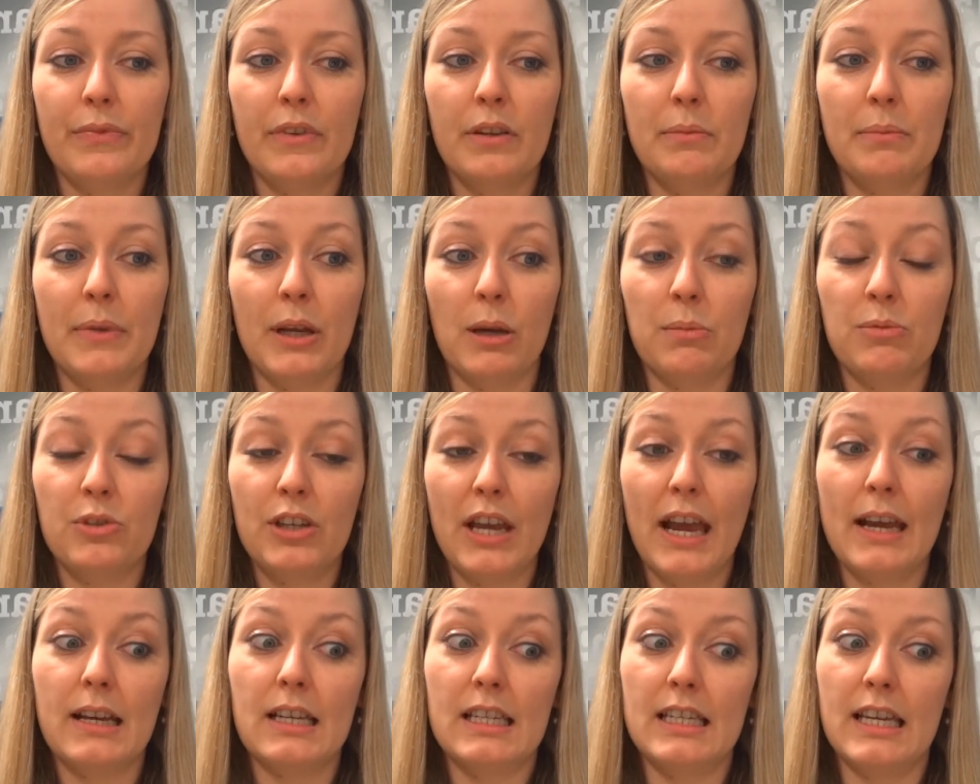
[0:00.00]
be
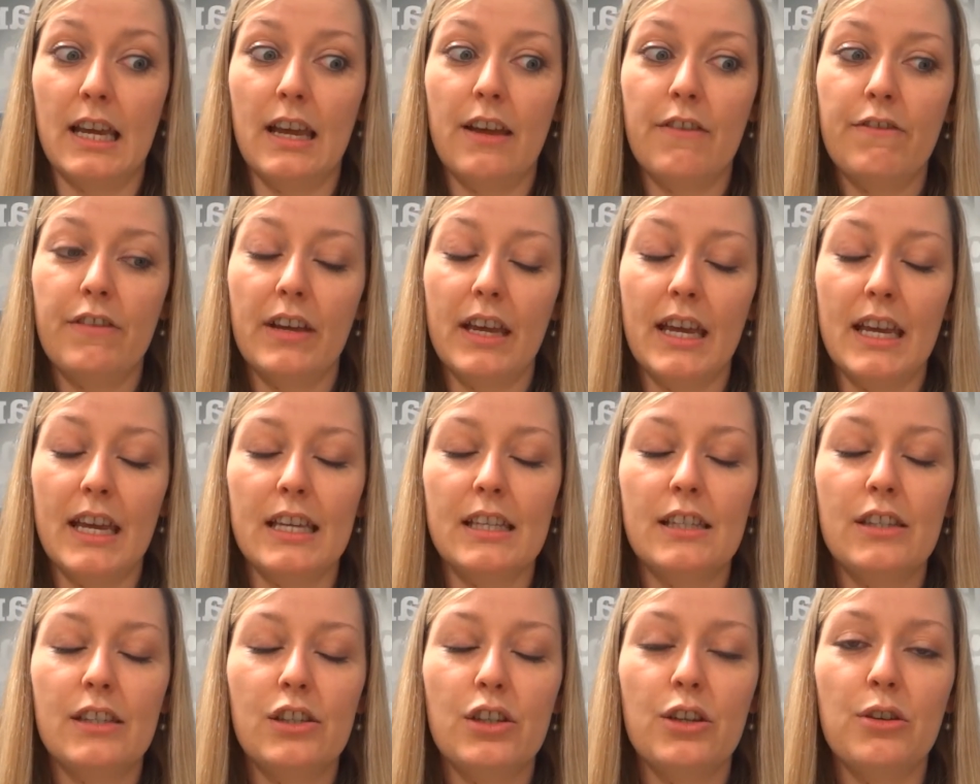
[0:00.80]
objective
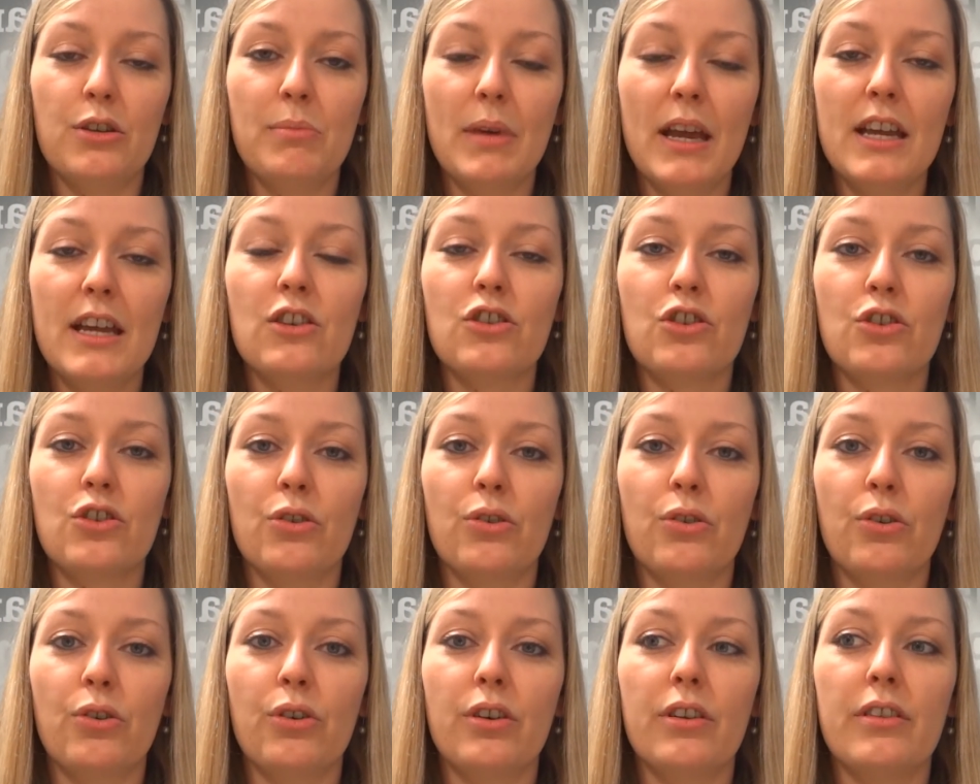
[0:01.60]
is to make
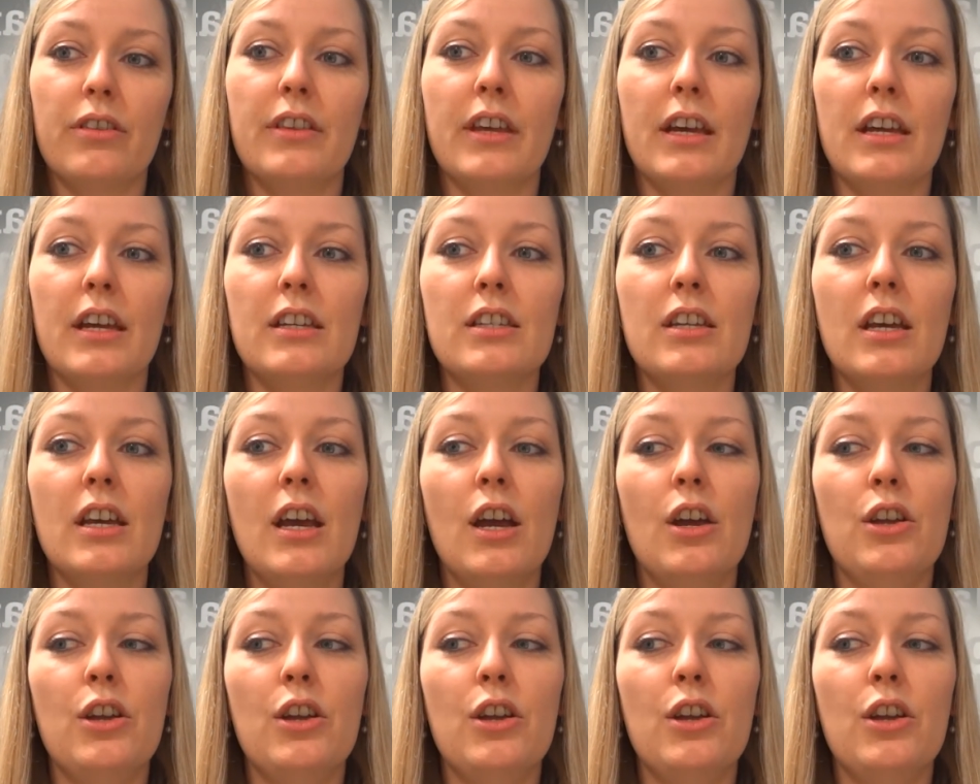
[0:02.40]
sure that